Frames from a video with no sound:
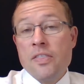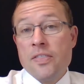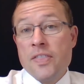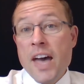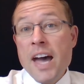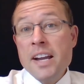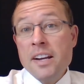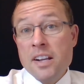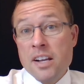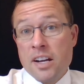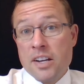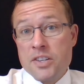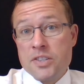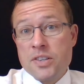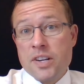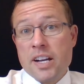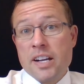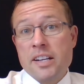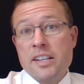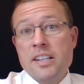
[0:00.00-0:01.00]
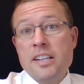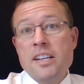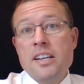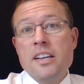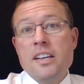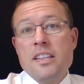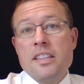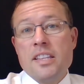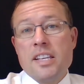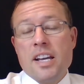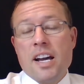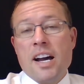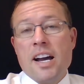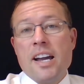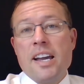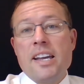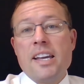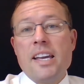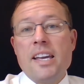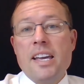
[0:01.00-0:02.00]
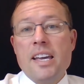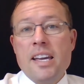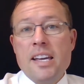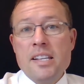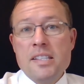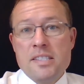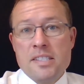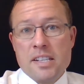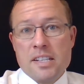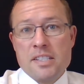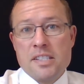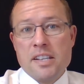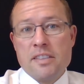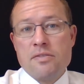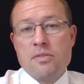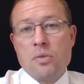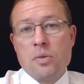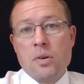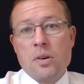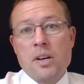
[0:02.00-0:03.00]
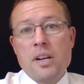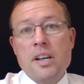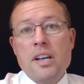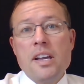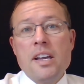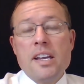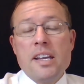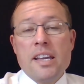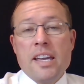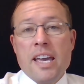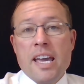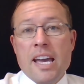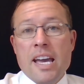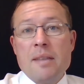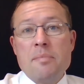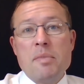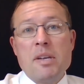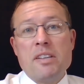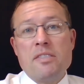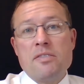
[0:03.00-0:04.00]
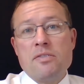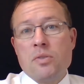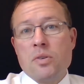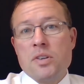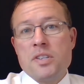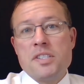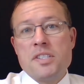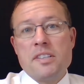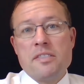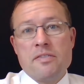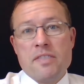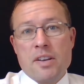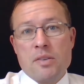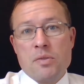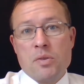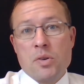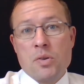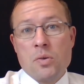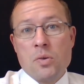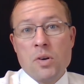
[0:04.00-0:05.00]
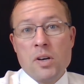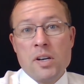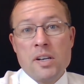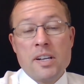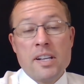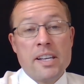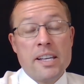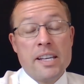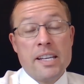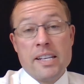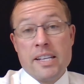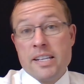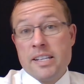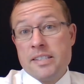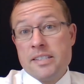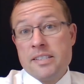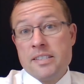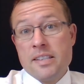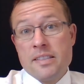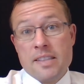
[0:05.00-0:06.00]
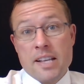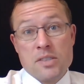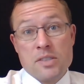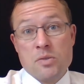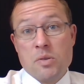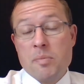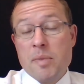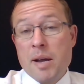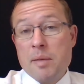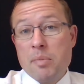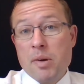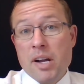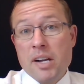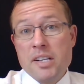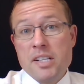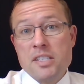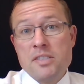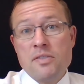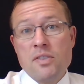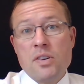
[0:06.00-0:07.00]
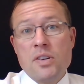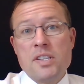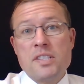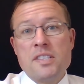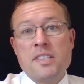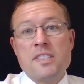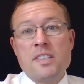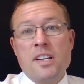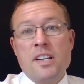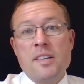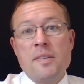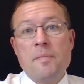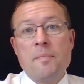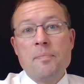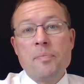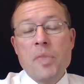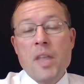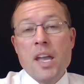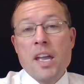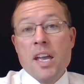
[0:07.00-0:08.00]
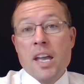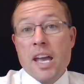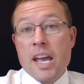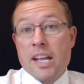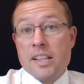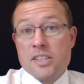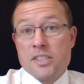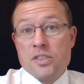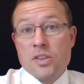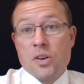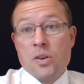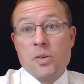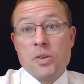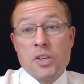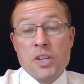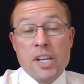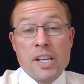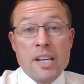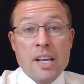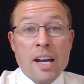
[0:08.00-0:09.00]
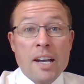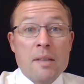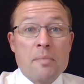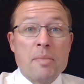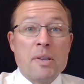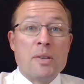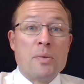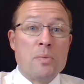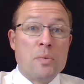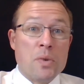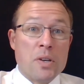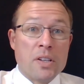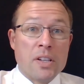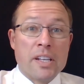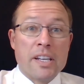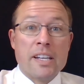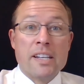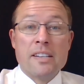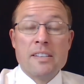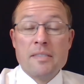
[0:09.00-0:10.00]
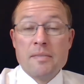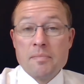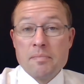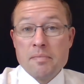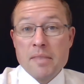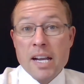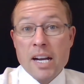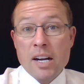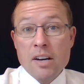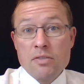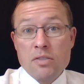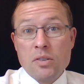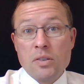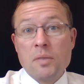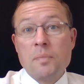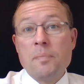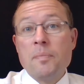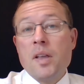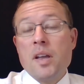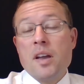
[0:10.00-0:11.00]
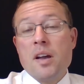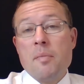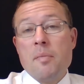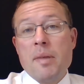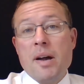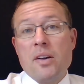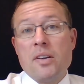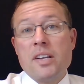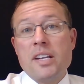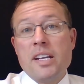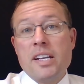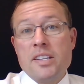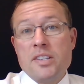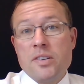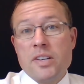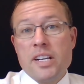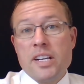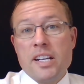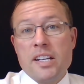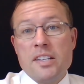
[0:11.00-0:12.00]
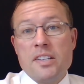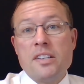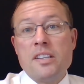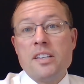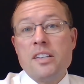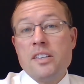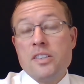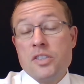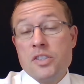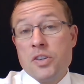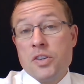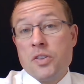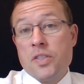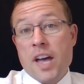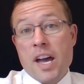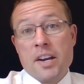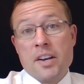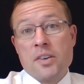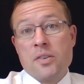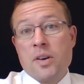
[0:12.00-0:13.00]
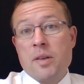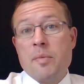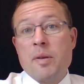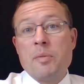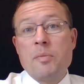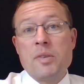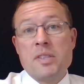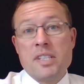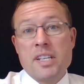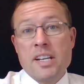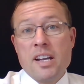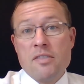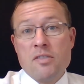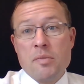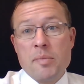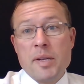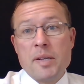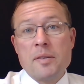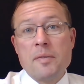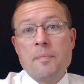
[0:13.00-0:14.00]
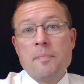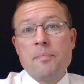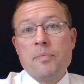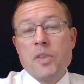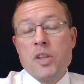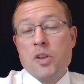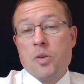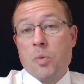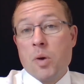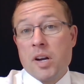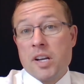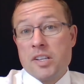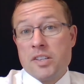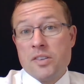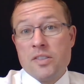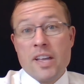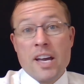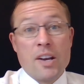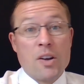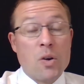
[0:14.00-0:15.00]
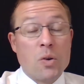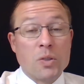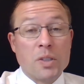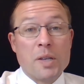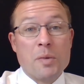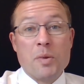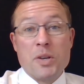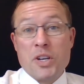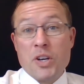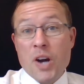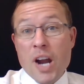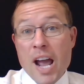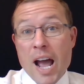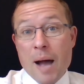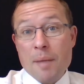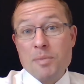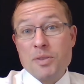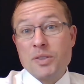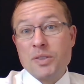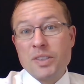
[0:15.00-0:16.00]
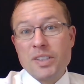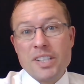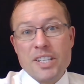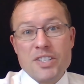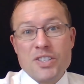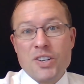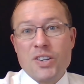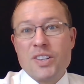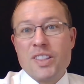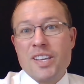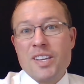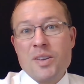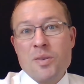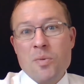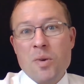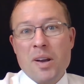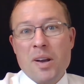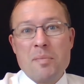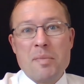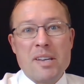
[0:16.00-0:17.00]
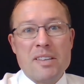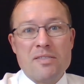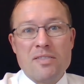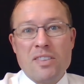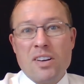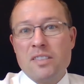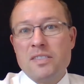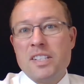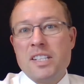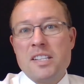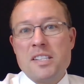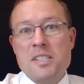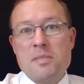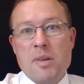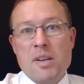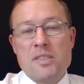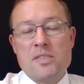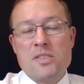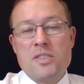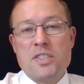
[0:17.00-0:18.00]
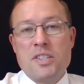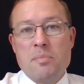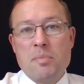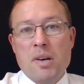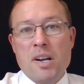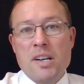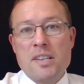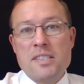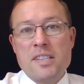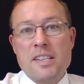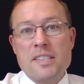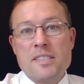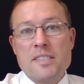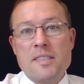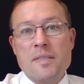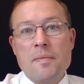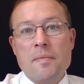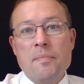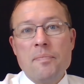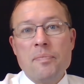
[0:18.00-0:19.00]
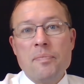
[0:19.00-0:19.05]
That contract, the I-864, can be enforced in federal court. It is. That's what my practice focuses on. And so you got to be really careful about entering into that agreement with the government. You want to do that only when you're absolutely sure that you want to be involved in the sponsorship process.